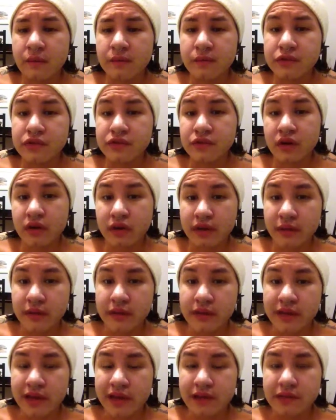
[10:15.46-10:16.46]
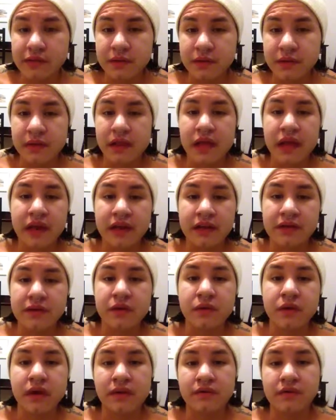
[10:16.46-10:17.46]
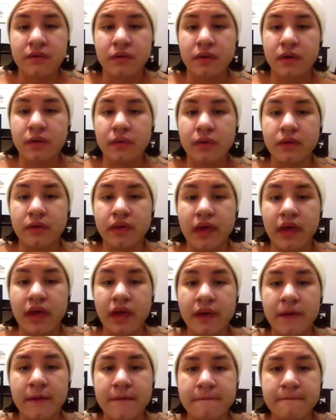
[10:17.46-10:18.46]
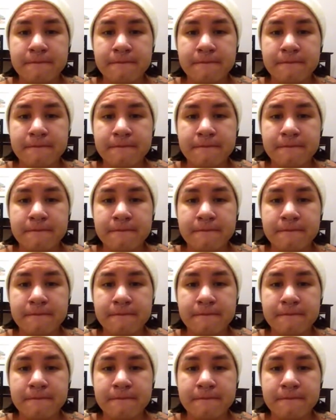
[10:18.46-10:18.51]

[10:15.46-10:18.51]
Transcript: struggling with that. So I'm glad I don't have to worry about that.